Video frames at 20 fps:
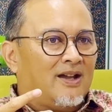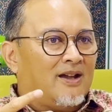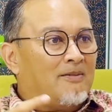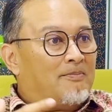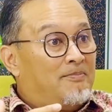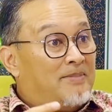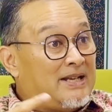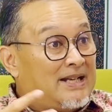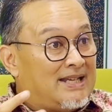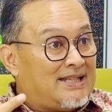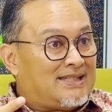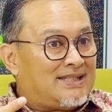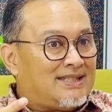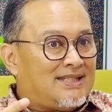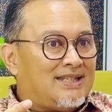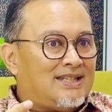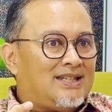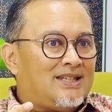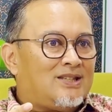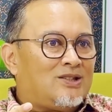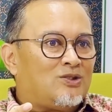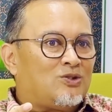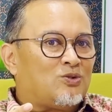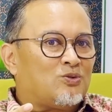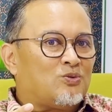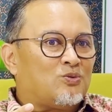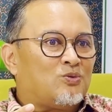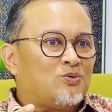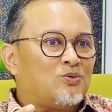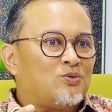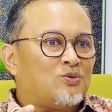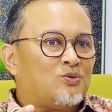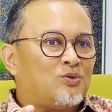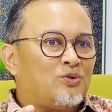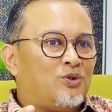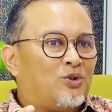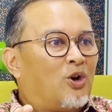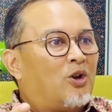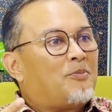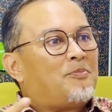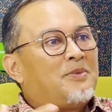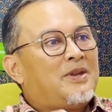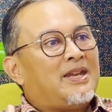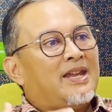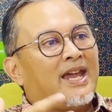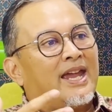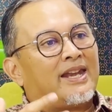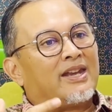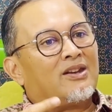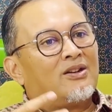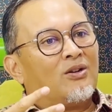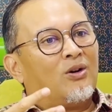ability to not be at